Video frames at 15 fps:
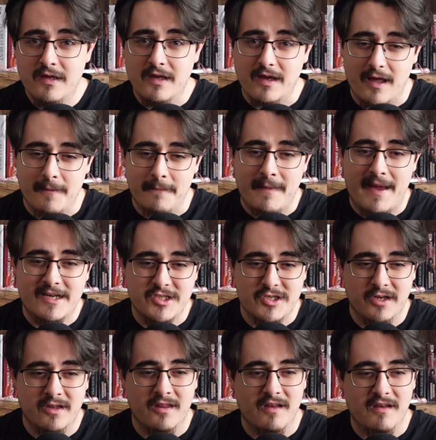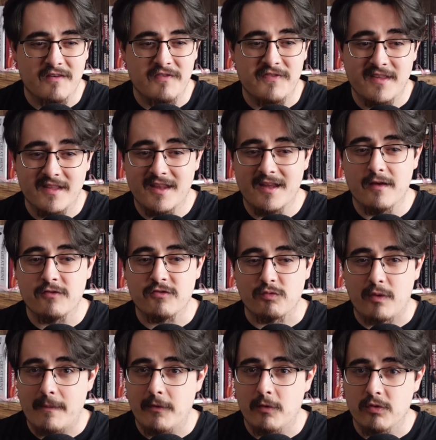kind of matching the feeling of
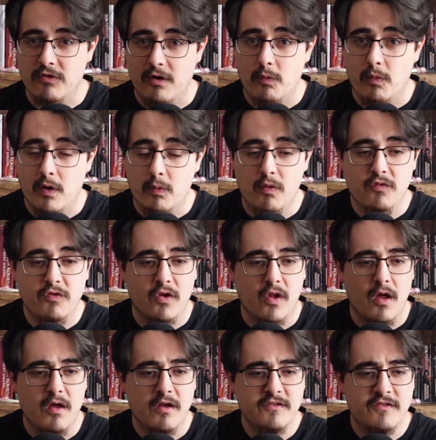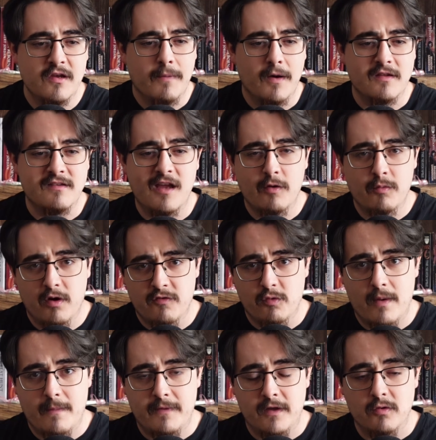swiping with our werewolf claws, but take whatever
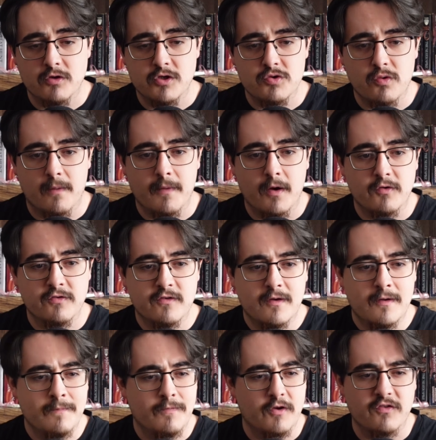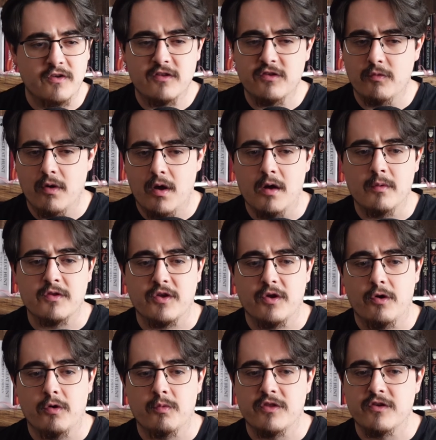weapon you enjoy most. There's nothing wrong with
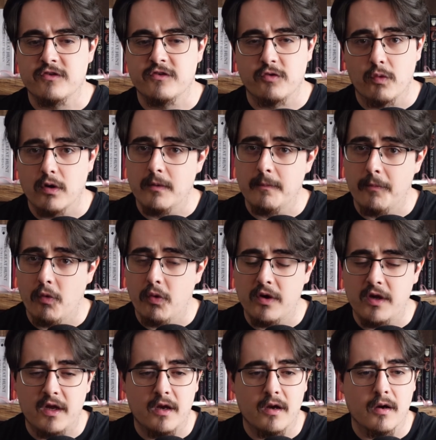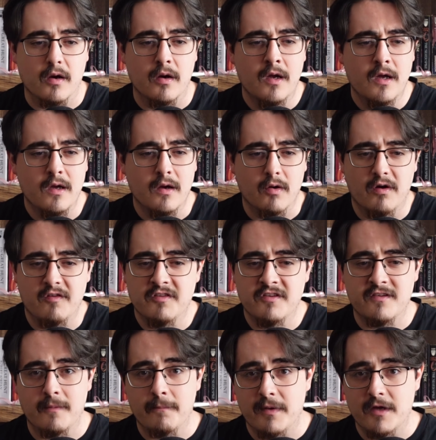going with a sword and board here, or even
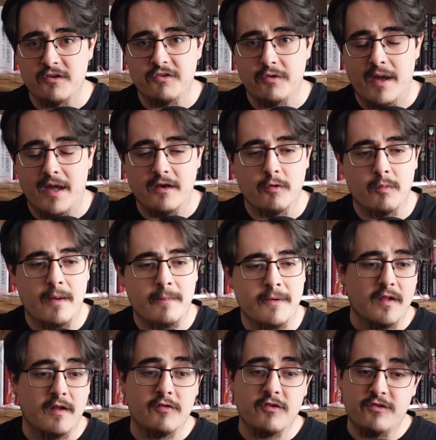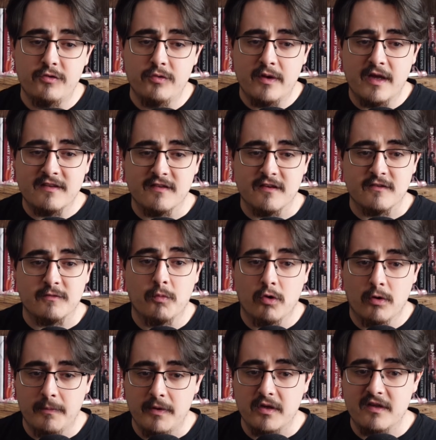some big two-handed weapon. Level 2 gets us more
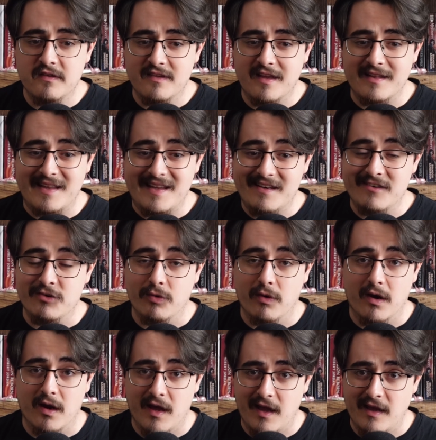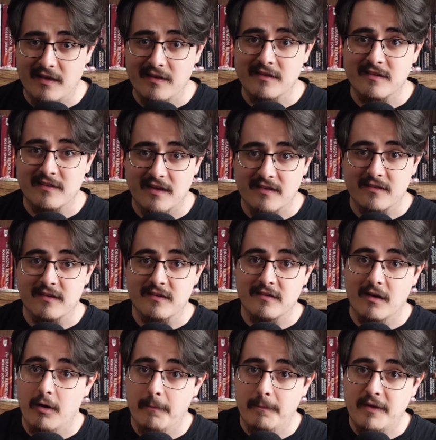abilities that lean into our heightened senses
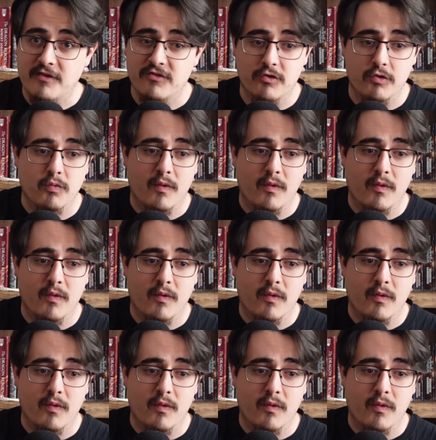and our bestial